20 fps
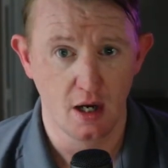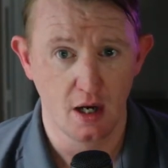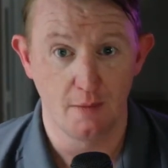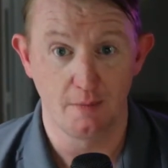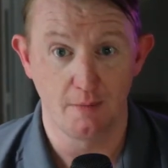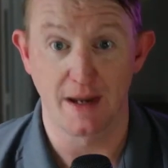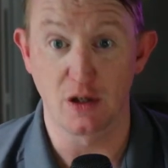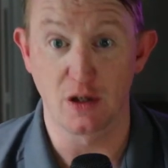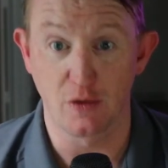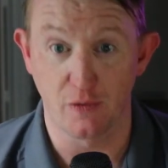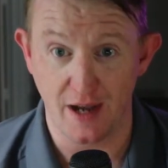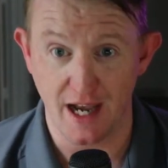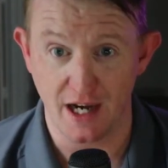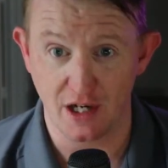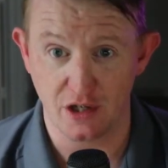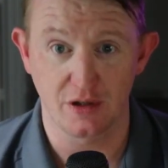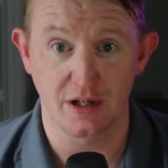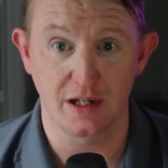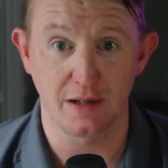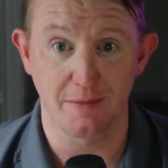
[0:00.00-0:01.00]

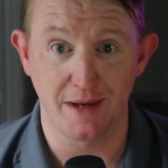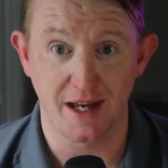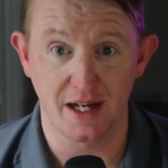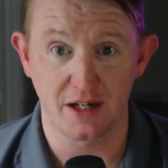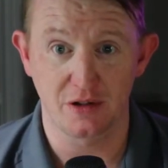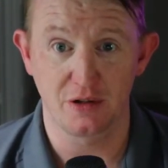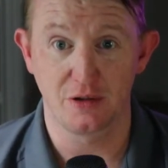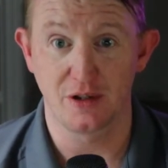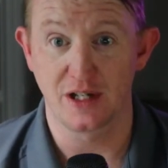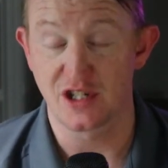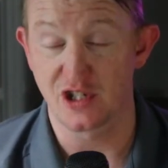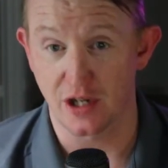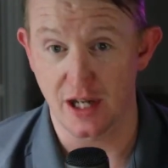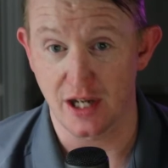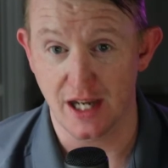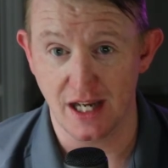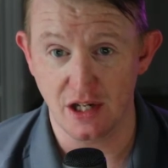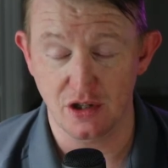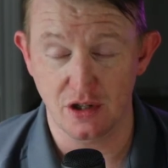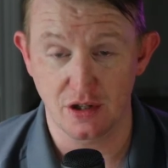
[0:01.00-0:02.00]
manufacturing, medical
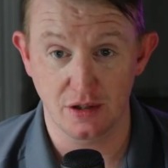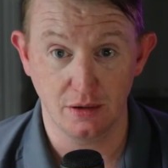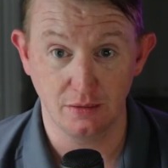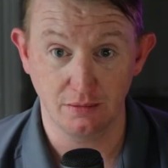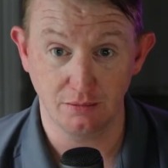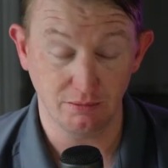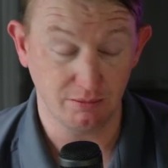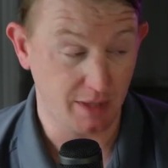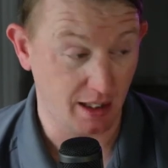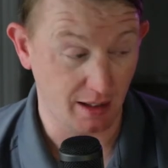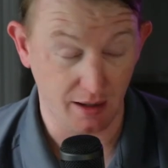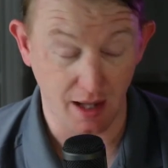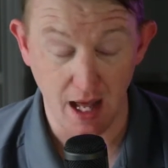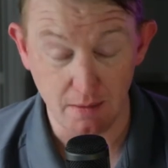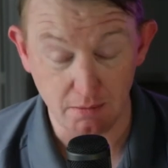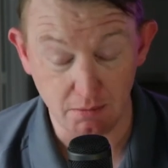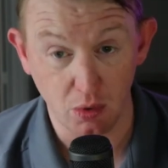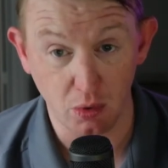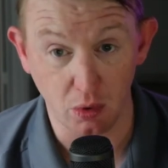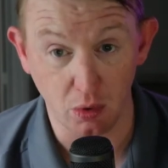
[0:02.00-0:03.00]
education, and a
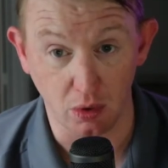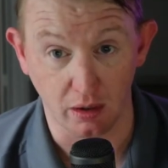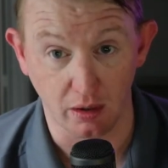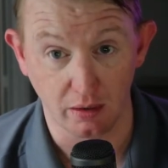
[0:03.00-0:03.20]
lot more.